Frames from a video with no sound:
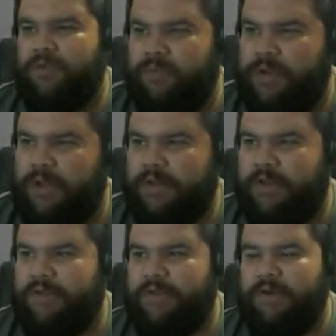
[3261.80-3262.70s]
e-liquid would
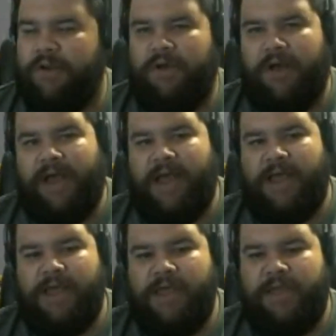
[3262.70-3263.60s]
not taste good at all.
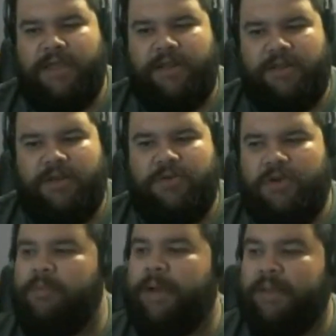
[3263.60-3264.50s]
I
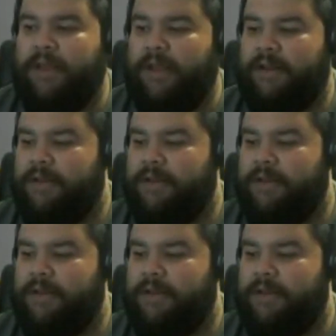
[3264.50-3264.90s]
don't know about